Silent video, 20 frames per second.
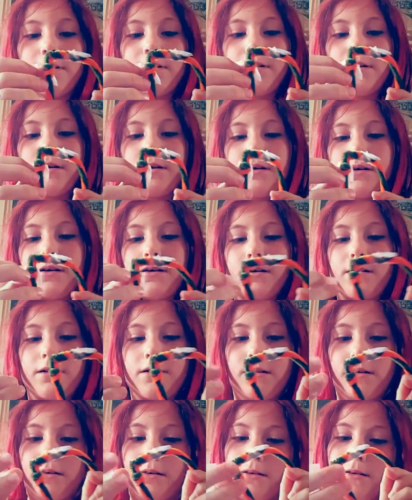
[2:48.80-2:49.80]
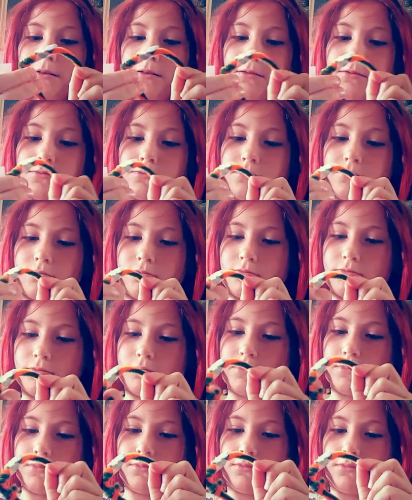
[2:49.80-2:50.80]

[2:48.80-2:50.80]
No one is speaking in this clip.